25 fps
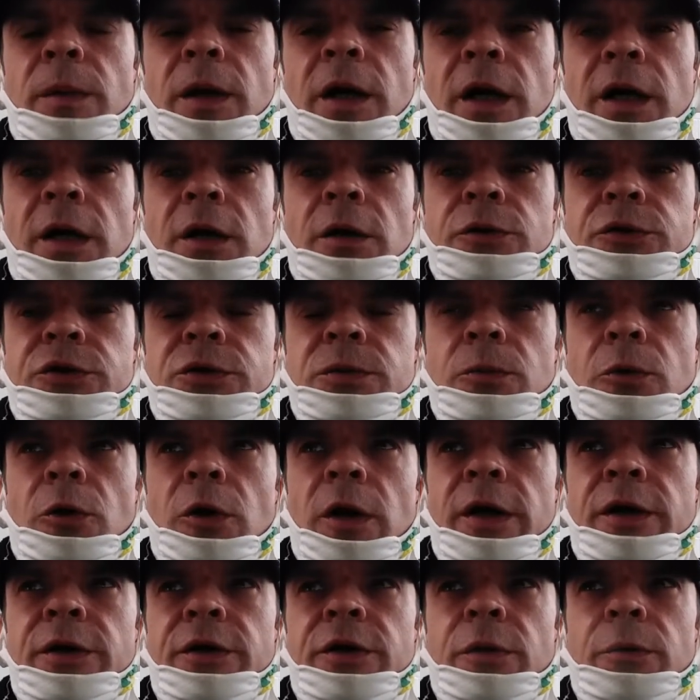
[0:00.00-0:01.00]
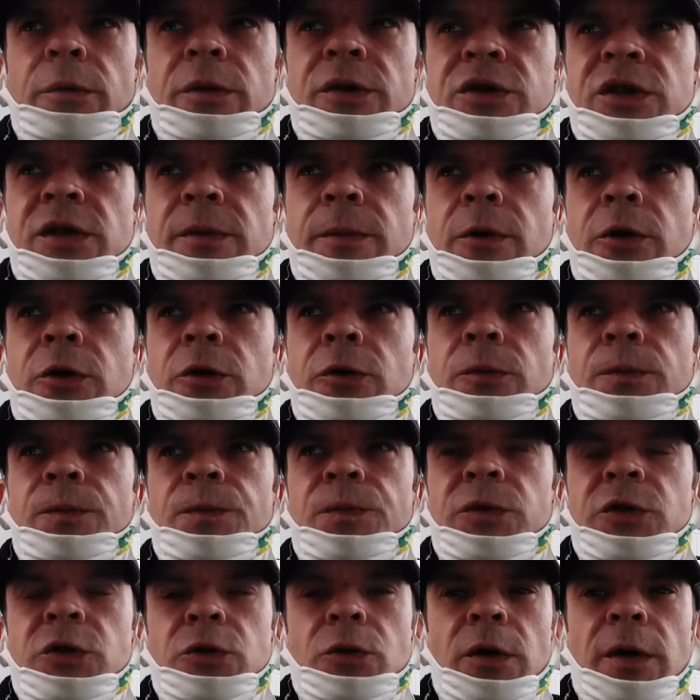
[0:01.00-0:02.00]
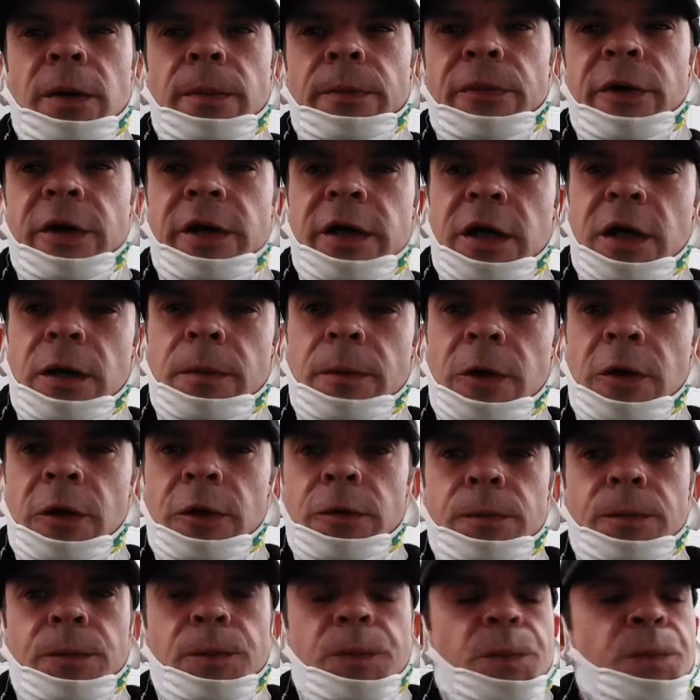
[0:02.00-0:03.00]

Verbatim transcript: Might get on some Gran Turismo. That's what I'm thinking about.